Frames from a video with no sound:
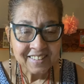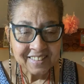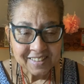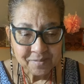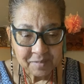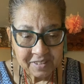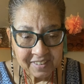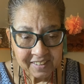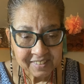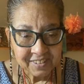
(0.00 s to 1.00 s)
Let me
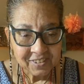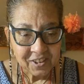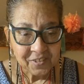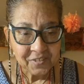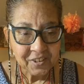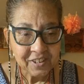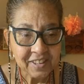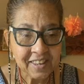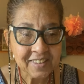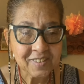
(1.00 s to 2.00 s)
take this off here. It
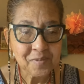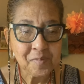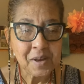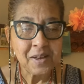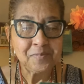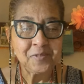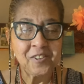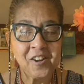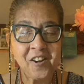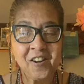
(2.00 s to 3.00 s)
has a pop
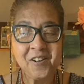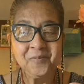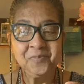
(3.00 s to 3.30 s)
dart.